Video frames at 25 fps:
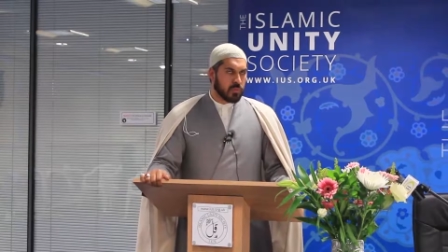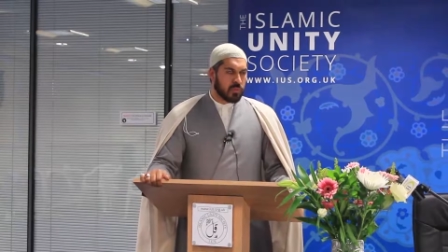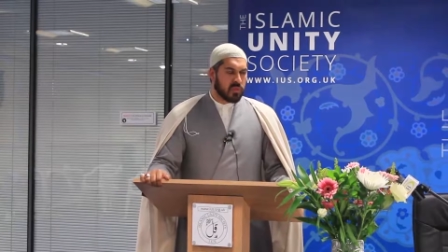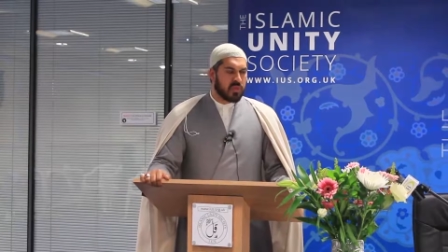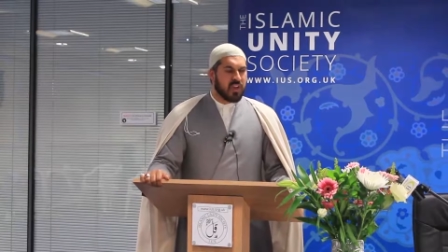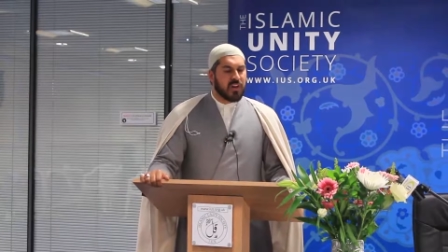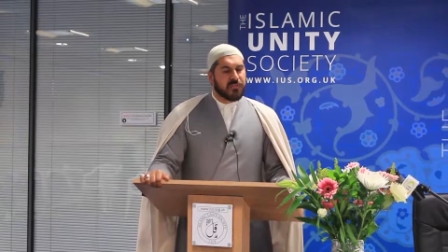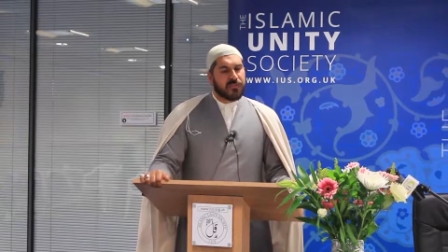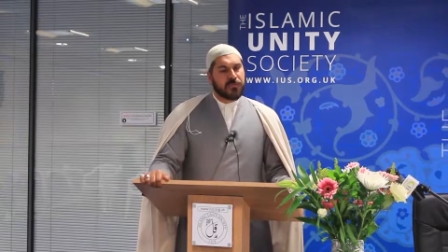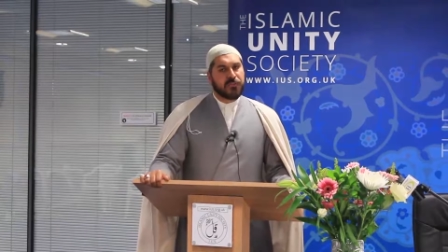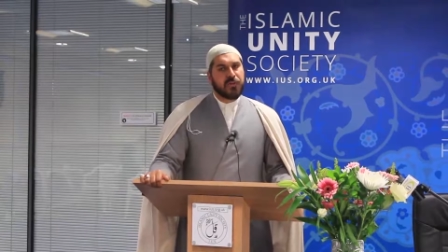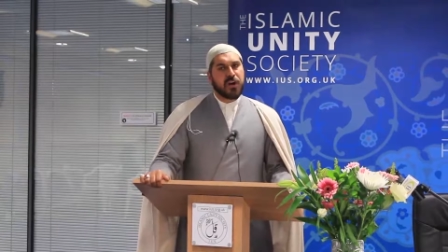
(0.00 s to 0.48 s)

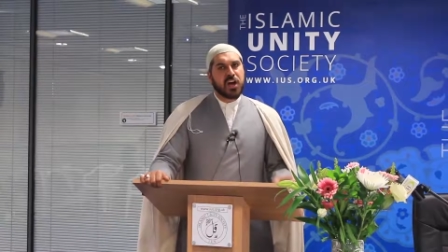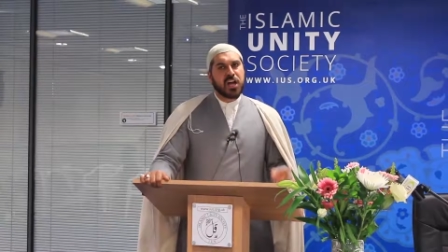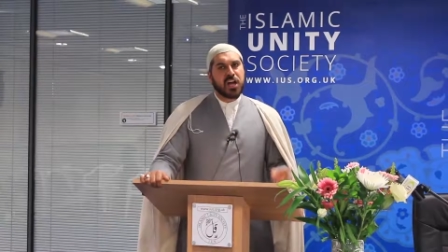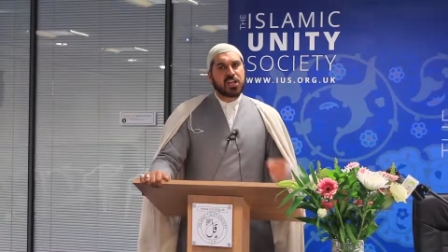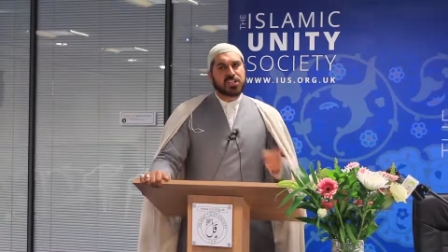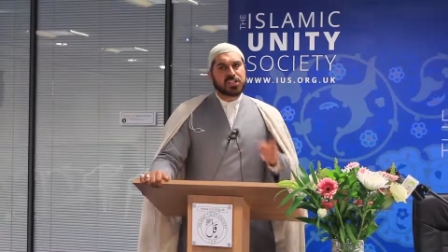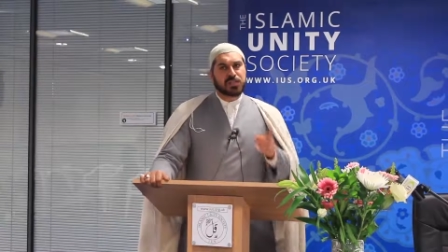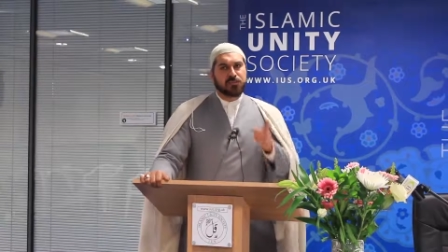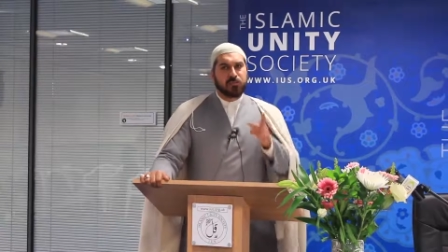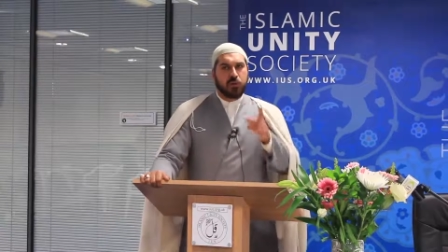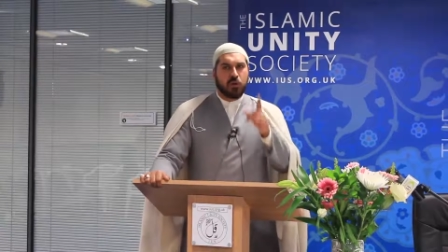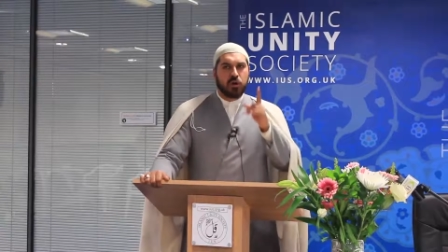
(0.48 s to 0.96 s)
The
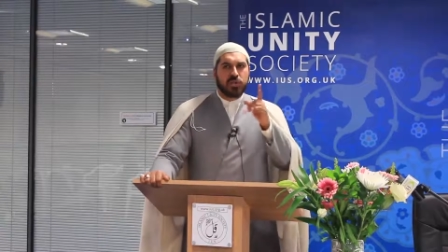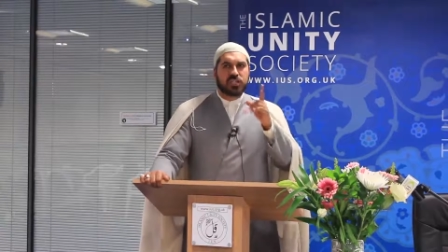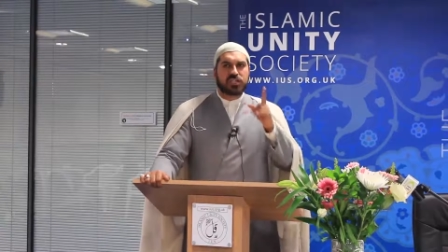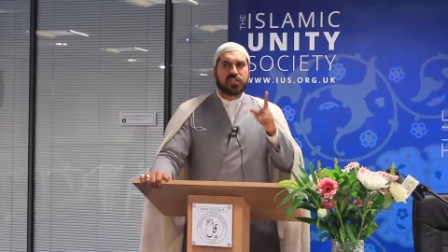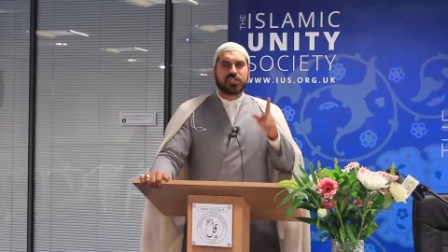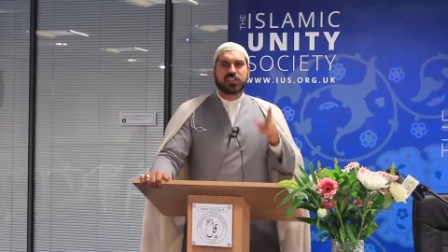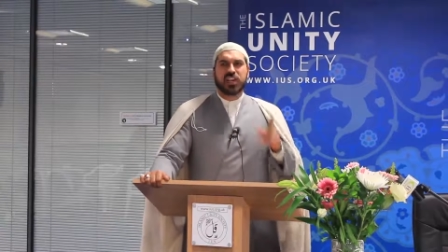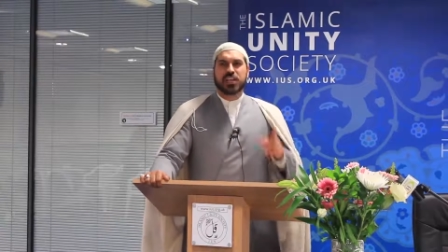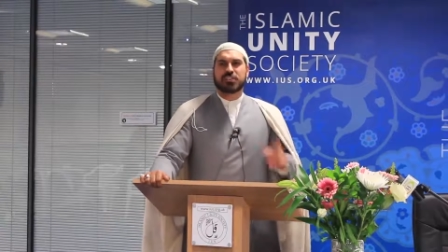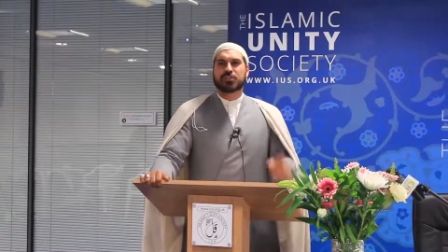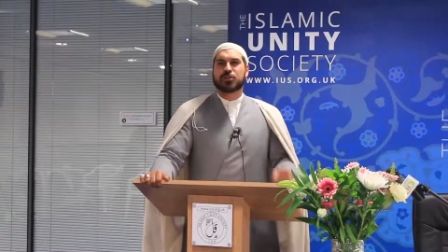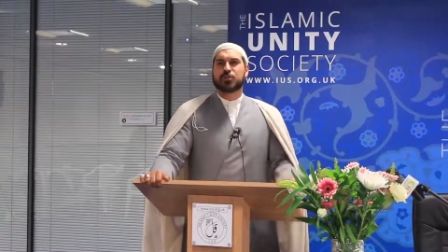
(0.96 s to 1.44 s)
first point
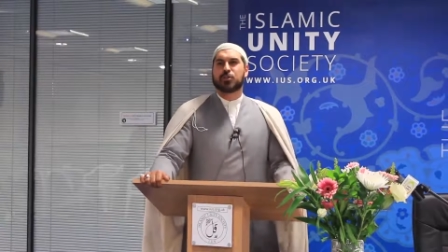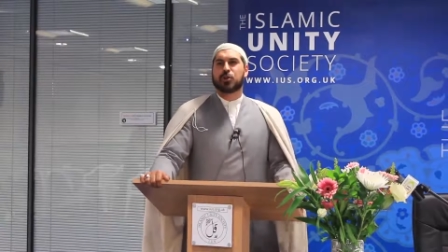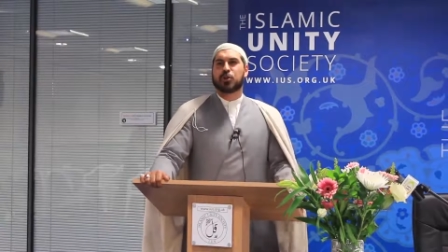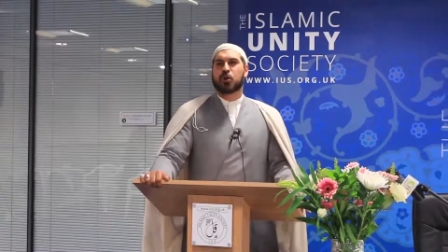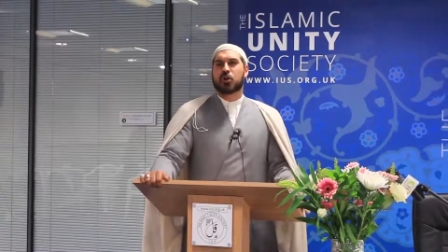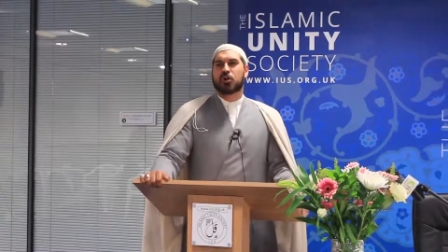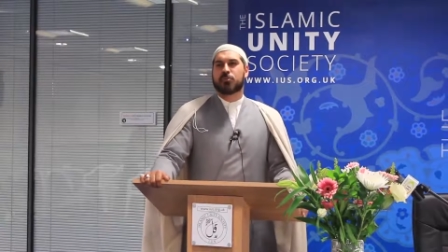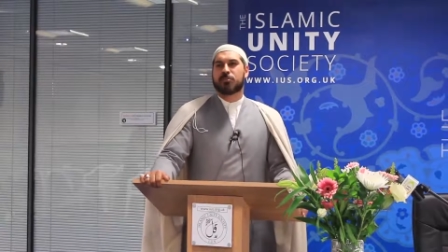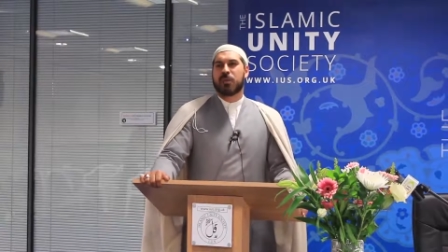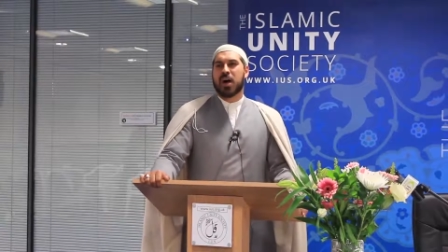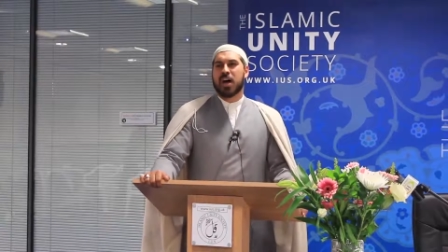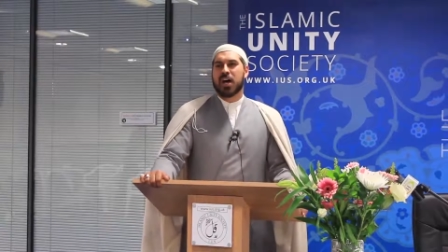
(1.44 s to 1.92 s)
that
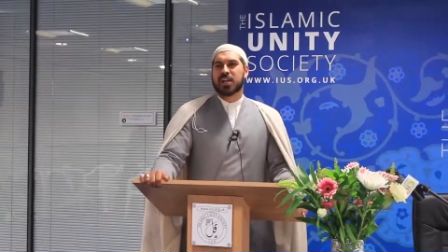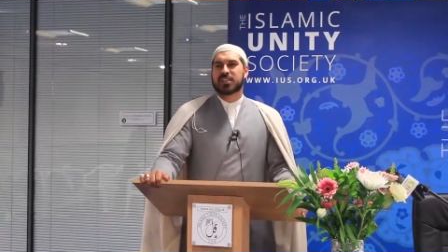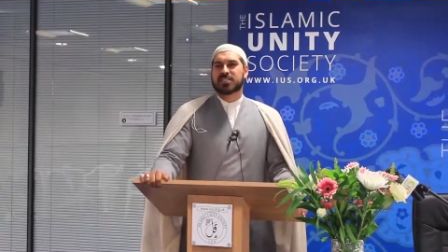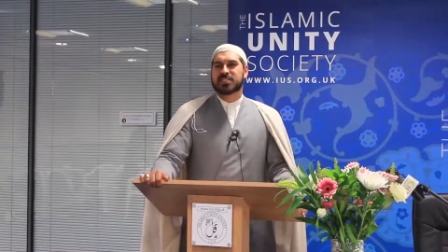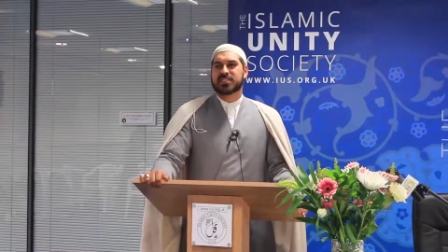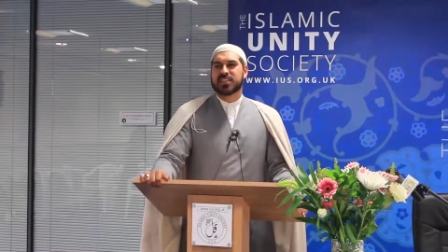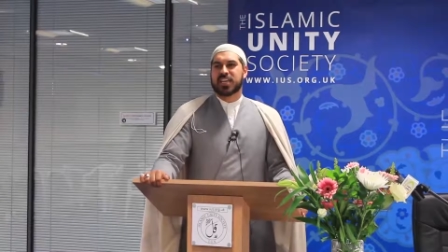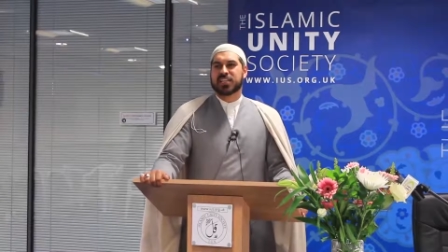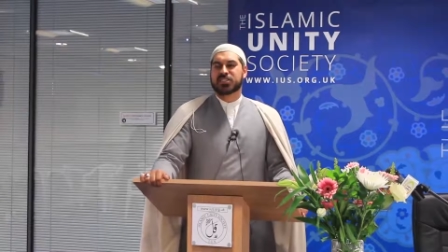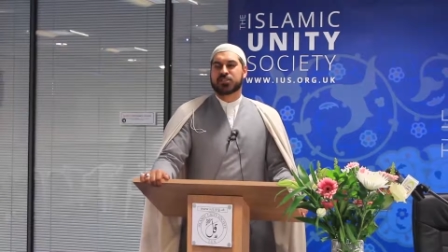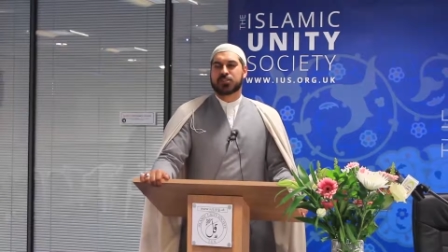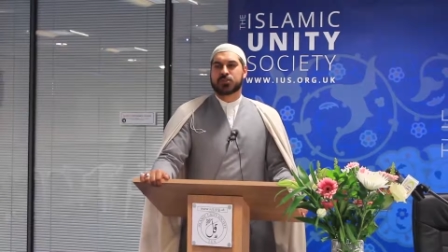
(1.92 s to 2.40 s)
Luqman
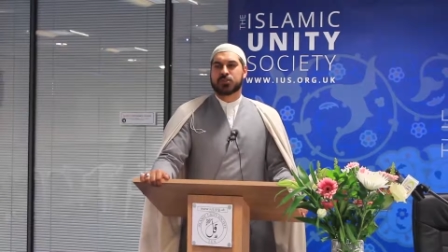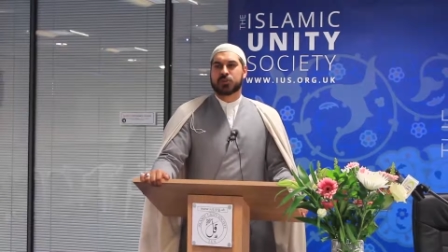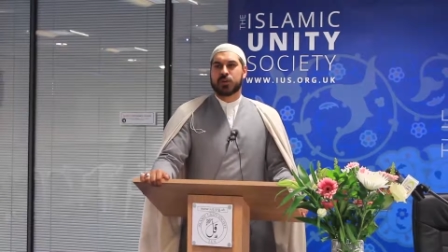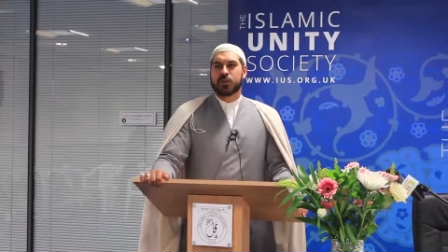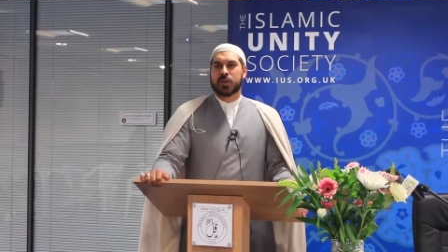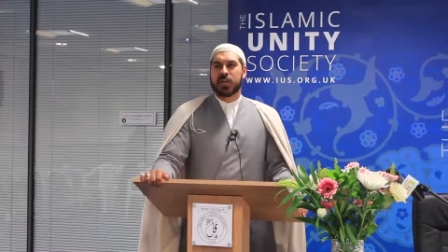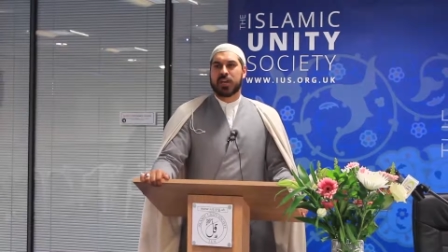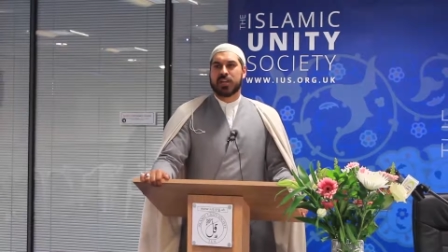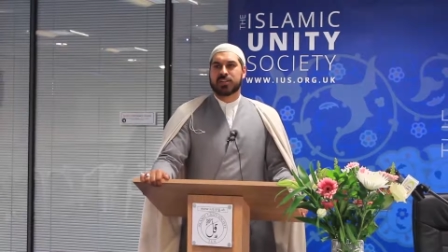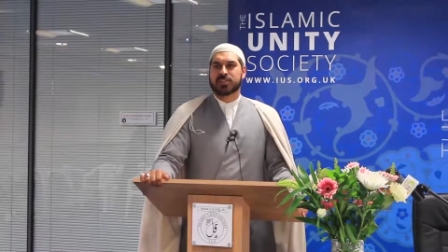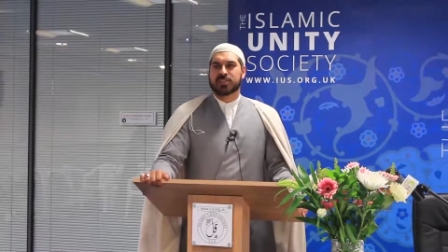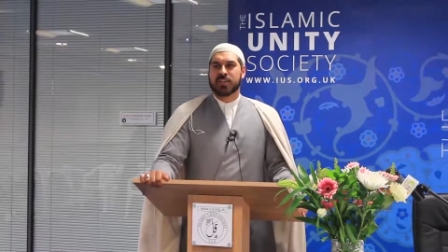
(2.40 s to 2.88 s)
says to
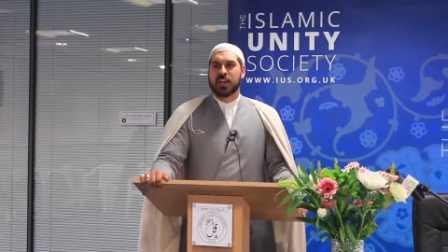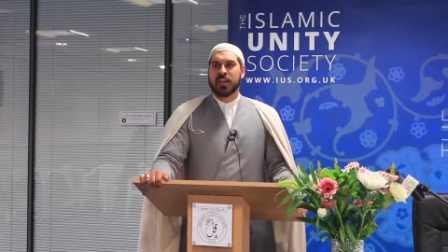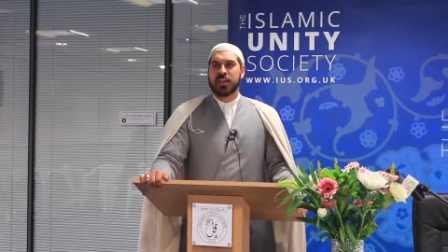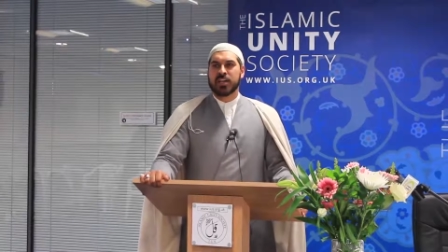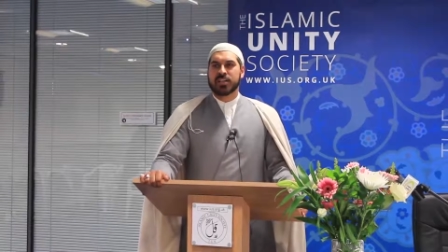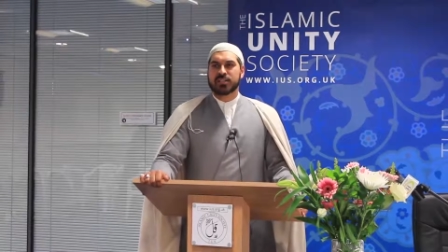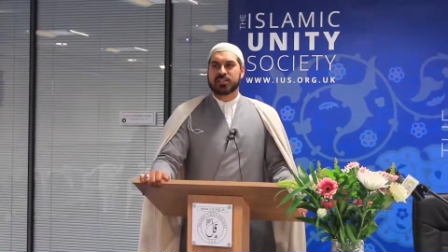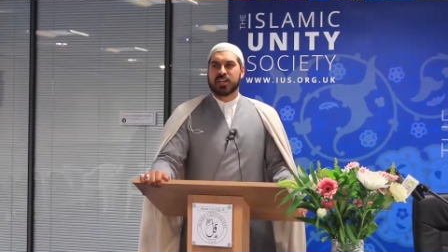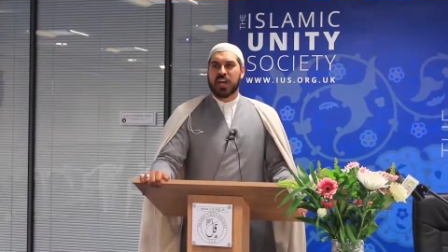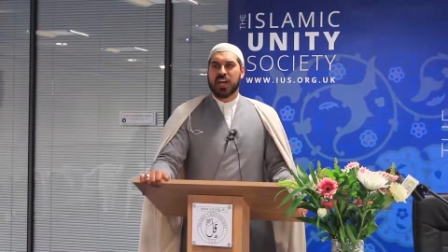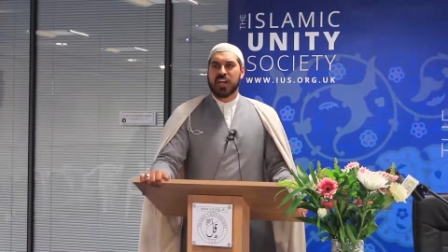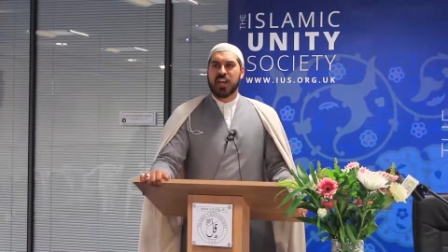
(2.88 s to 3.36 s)
his
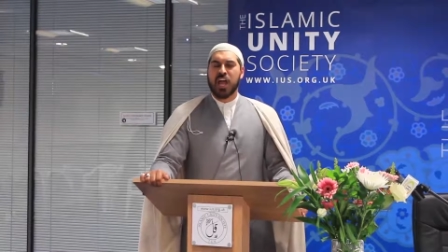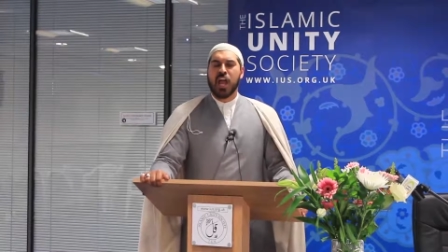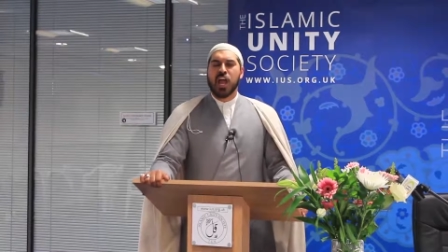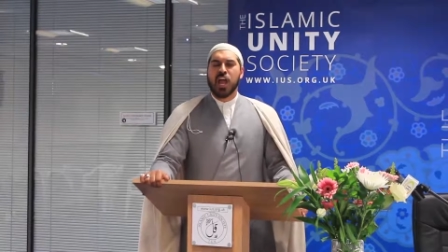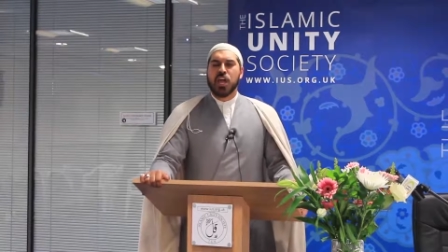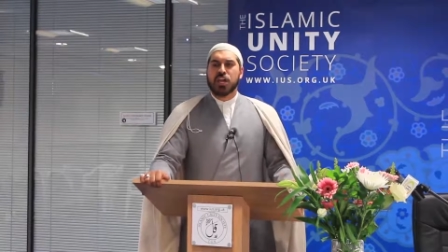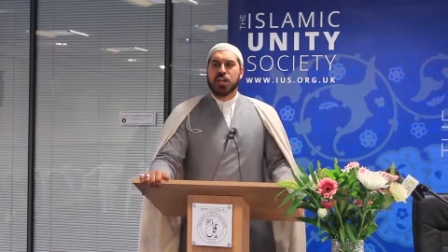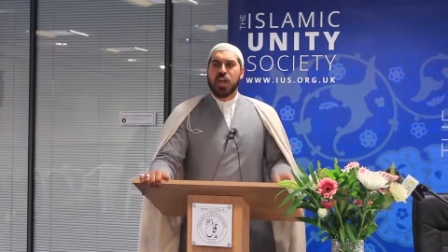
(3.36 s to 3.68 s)
son,